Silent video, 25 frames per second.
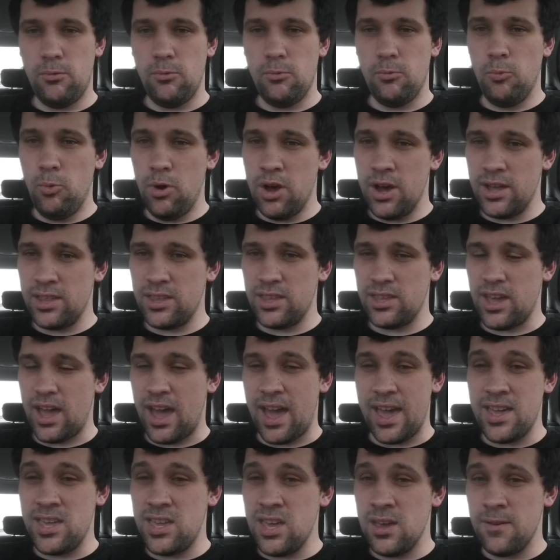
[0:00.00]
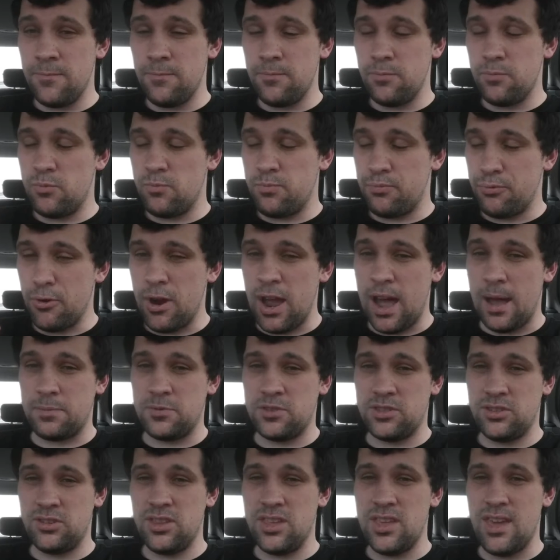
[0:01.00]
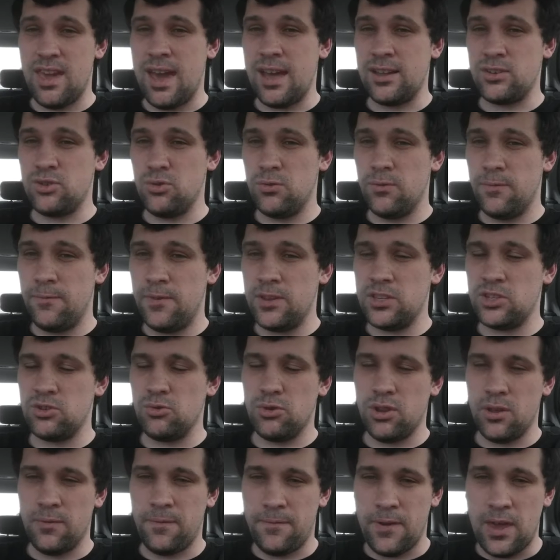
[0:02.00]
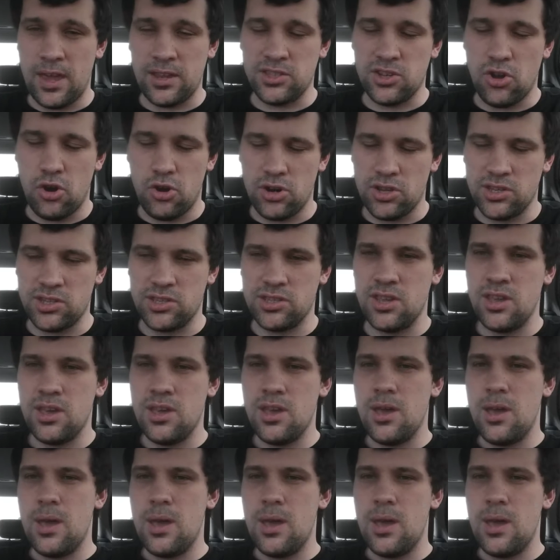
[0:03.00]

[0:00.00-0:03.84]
One, I give props to the actual visual effects artists,